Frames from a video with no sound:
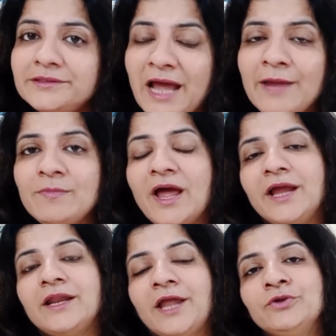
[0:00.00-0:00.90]

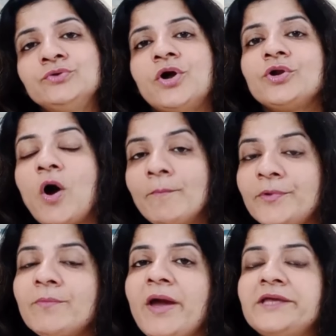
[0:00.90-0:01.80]
timeline and you do not
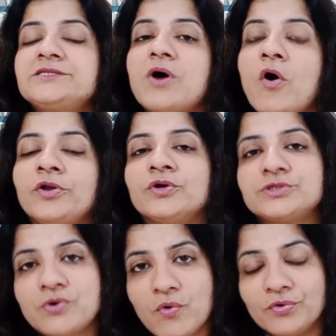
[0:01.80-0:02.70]
compromise on your
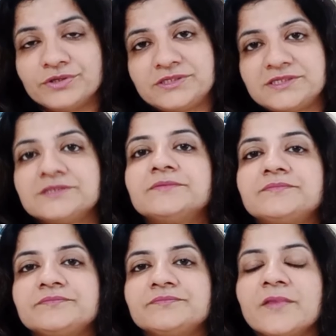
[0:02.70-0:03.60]
scores.
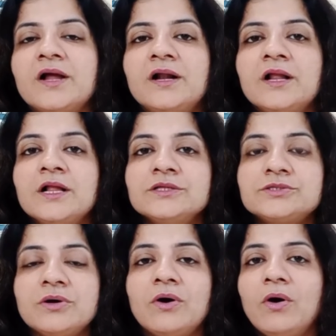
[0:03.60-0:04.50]

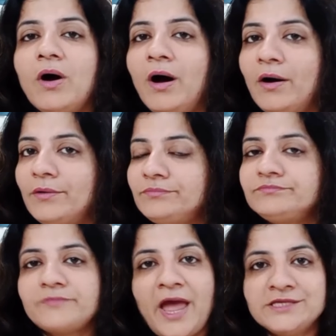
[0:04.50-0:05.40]

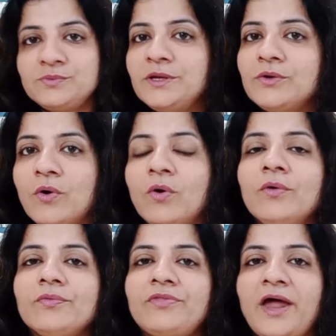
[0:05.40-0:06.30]
So as we
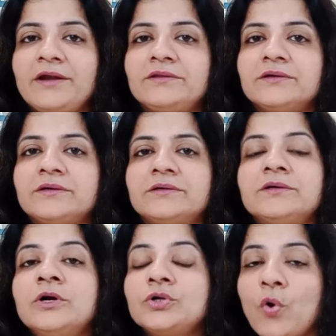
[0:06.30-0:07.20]
know that the
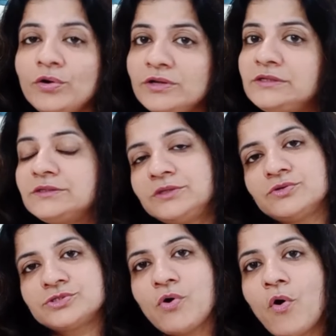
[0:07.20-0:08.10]

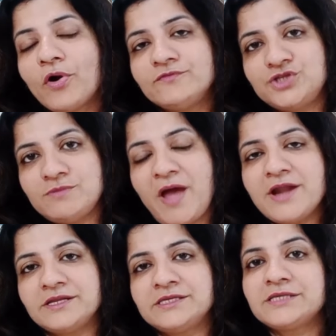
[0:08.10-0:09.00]
total score of
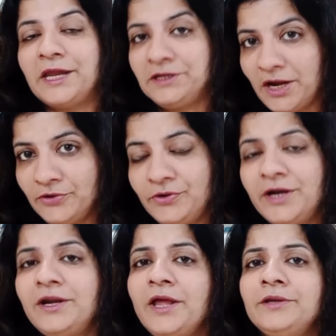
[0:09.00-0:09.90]
GMAT is
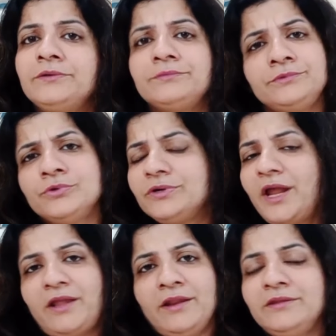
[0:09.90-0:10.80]
800, and you could
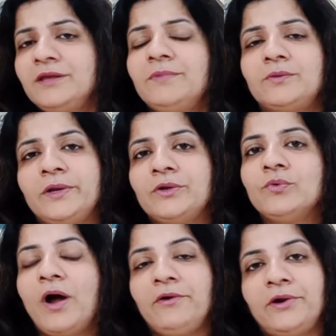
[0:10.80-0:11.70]
get anything between
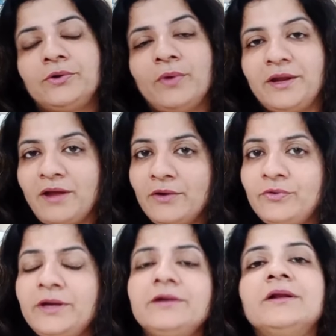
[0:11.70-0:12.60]
200 to
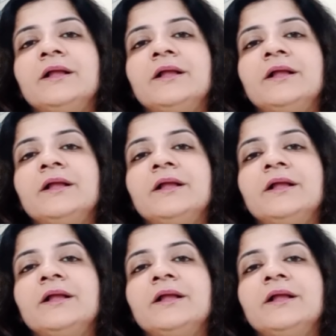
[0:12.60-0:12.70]
800.